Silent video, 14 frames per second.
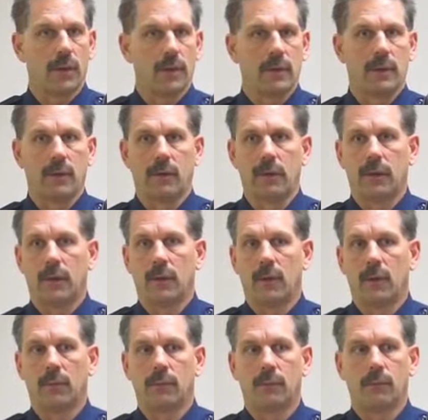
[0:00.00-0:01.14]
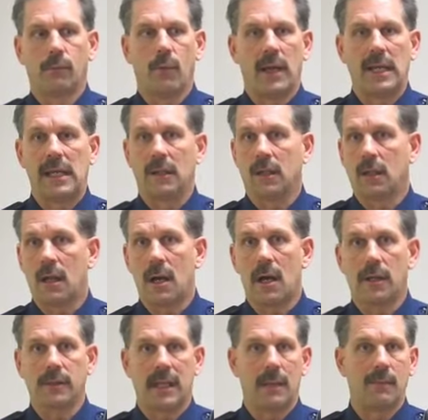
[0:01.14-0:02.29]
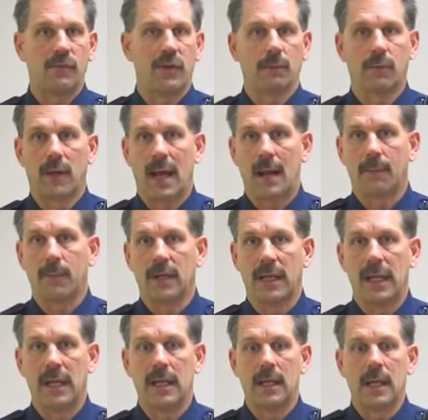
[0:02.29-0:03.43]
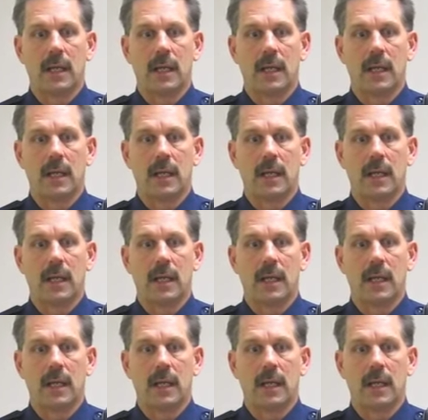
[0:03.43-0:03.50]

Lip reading: whether they're breaking the law, damaging property,